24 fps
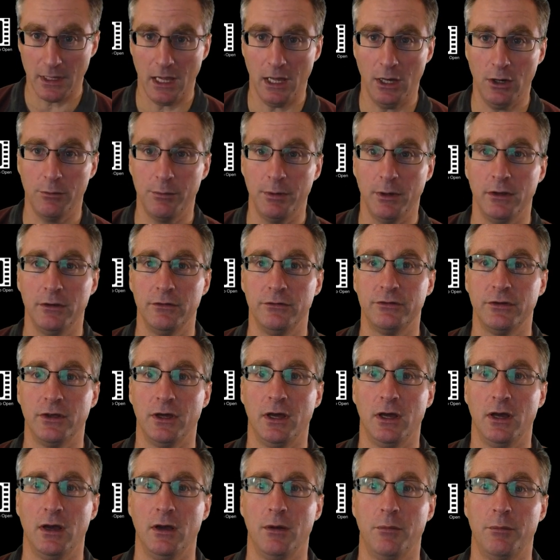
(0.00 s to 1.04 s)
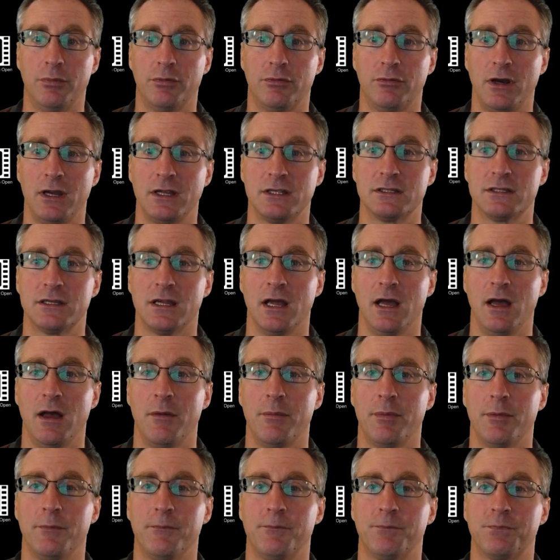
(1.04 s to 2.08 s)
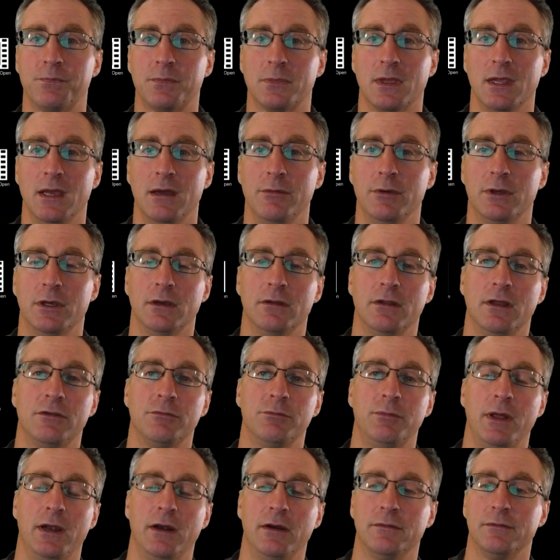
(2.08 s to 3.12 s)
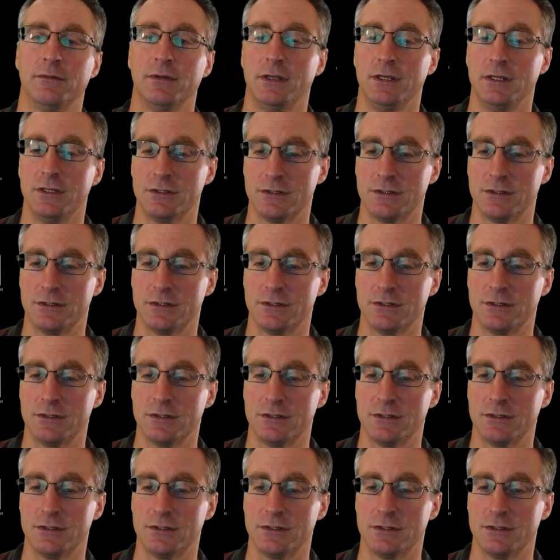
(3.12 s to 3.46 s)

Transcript: elbows are pressed up. There we go, that's better.